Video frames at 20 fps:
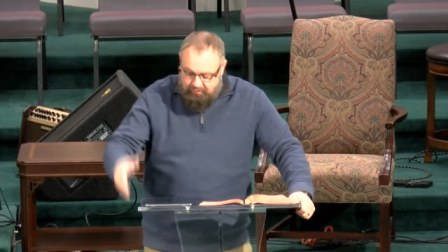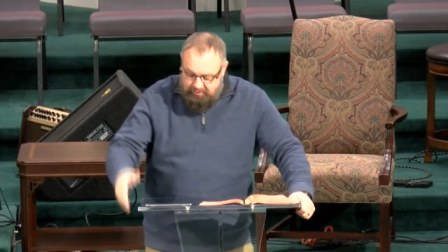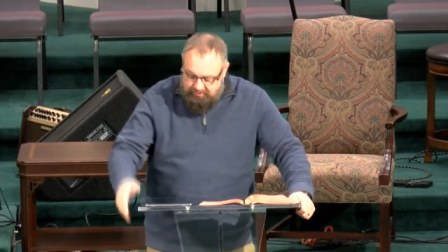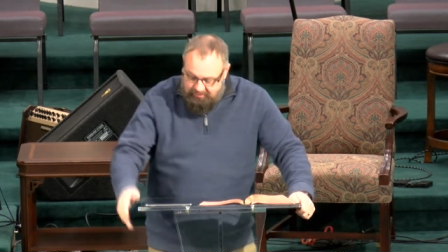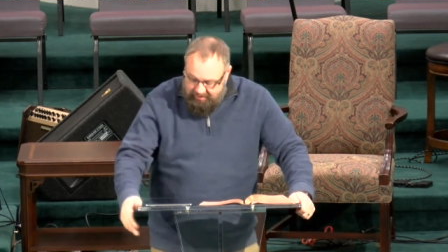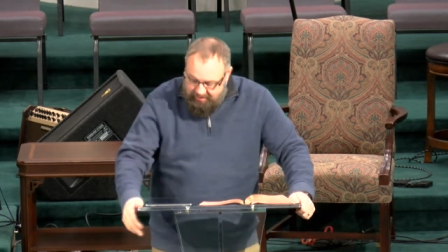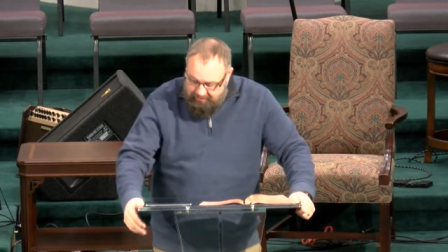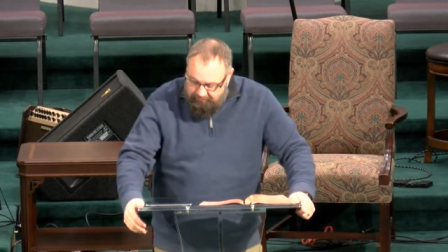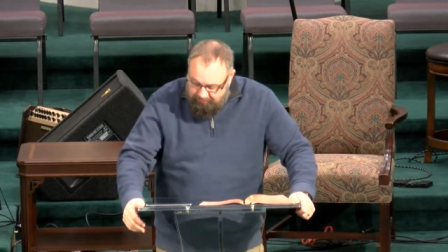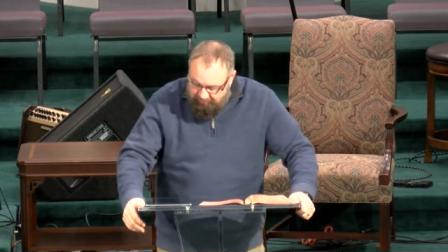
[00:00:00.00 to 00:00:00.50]
would
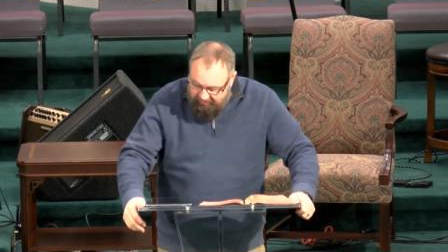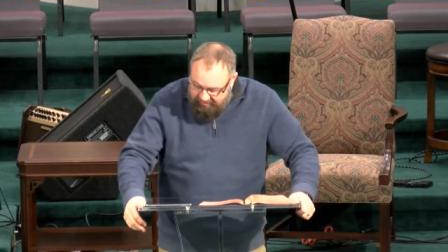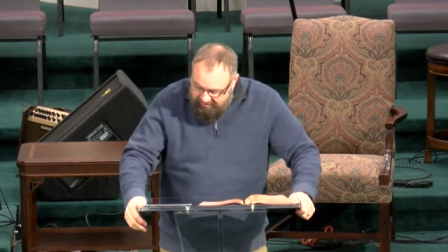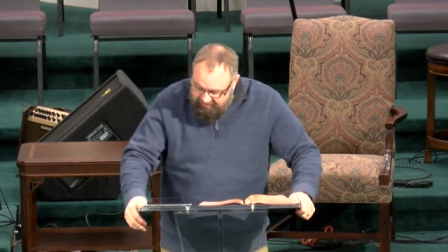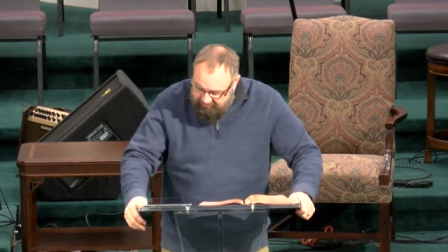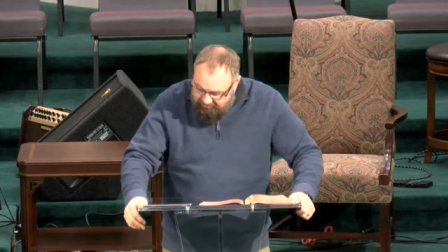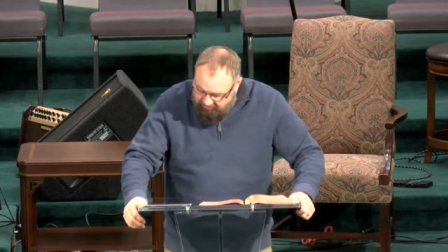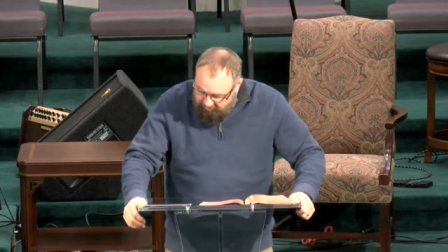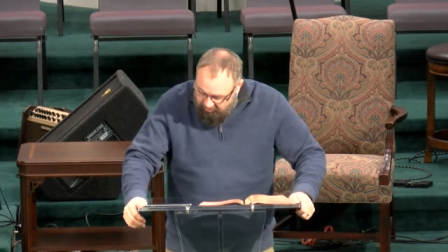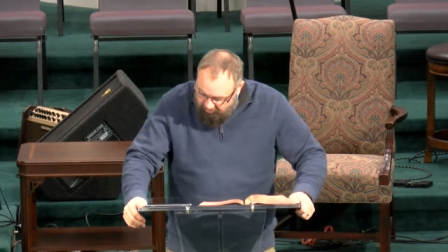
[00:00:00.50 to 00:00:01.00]
take
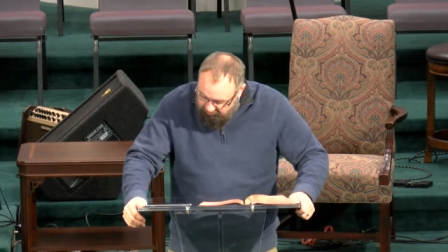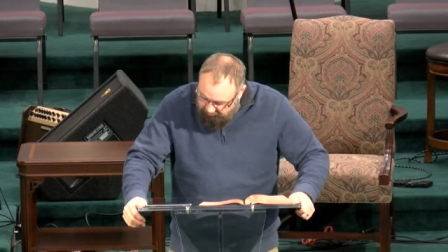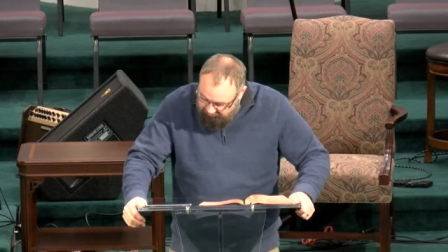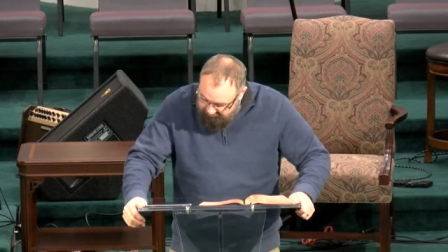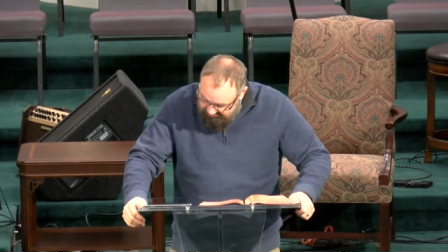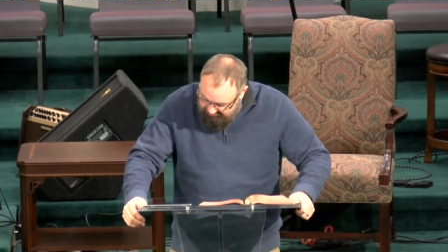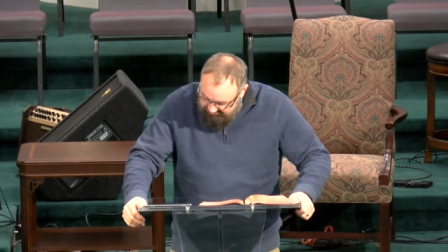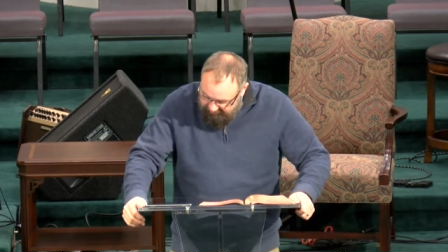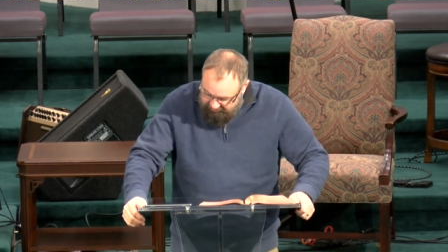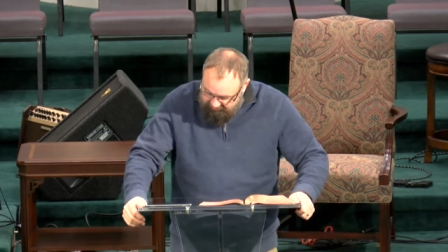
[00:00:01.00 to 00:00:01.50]
place on
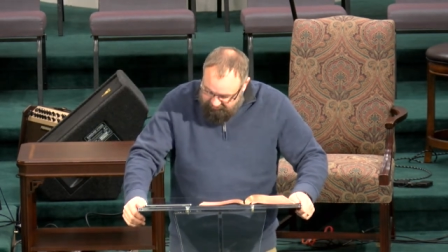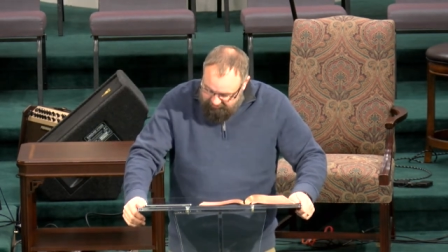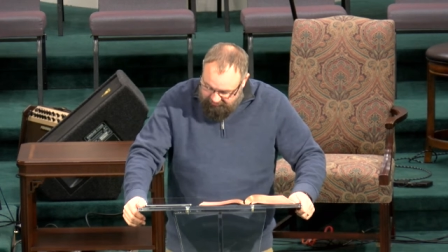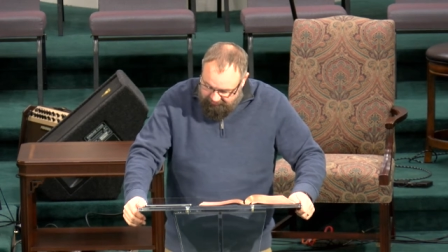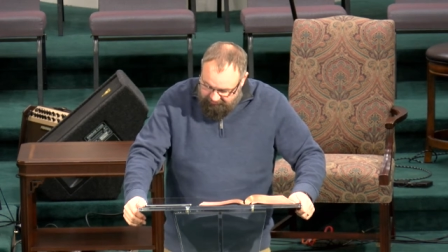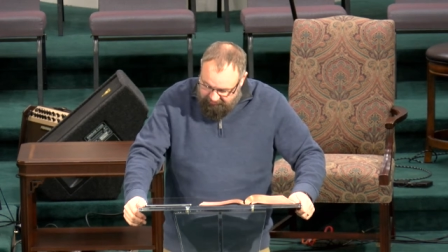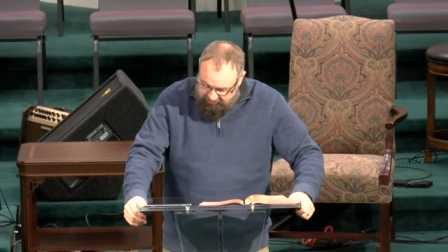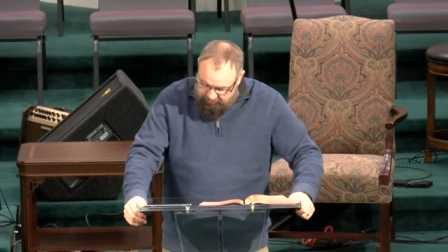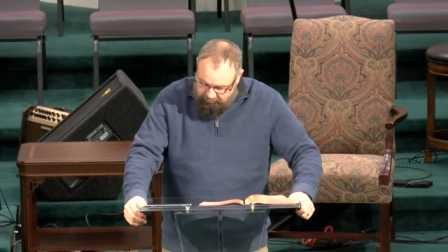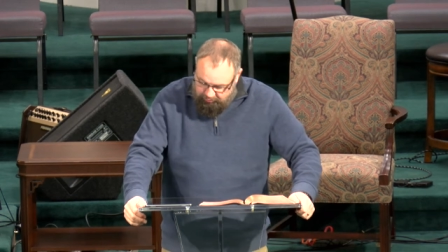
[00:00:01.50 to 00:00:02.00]
the nation
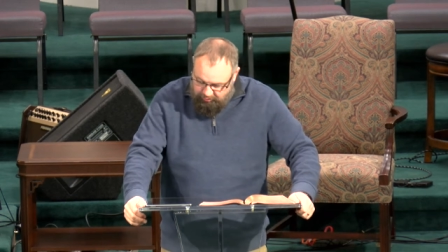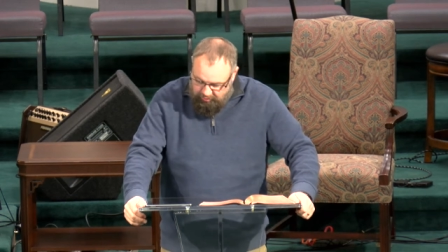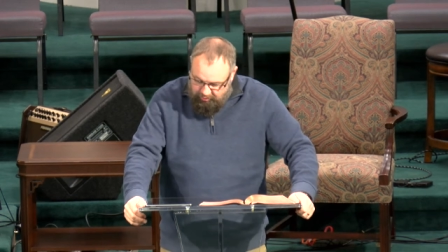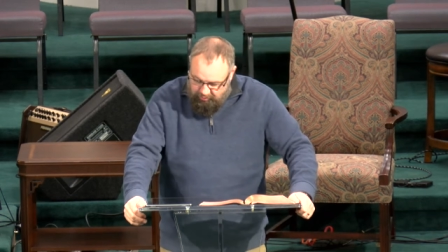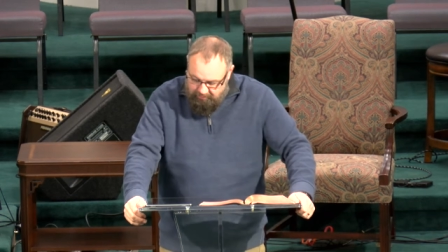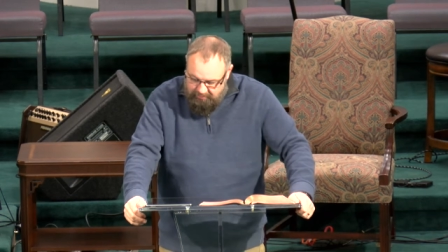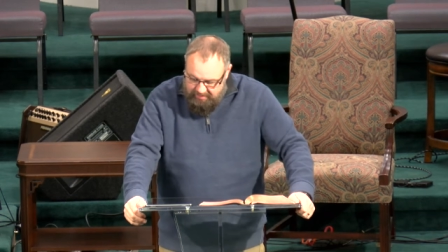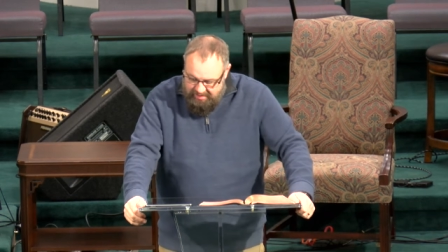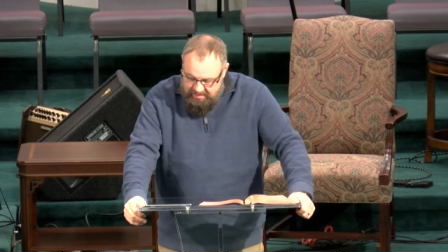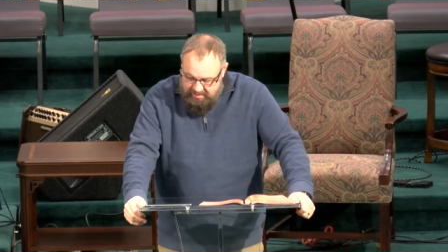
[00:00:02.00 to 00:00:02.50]
of
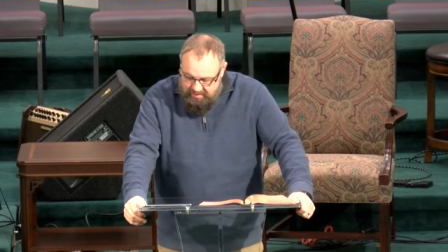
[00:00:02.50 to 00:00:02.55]
Israel,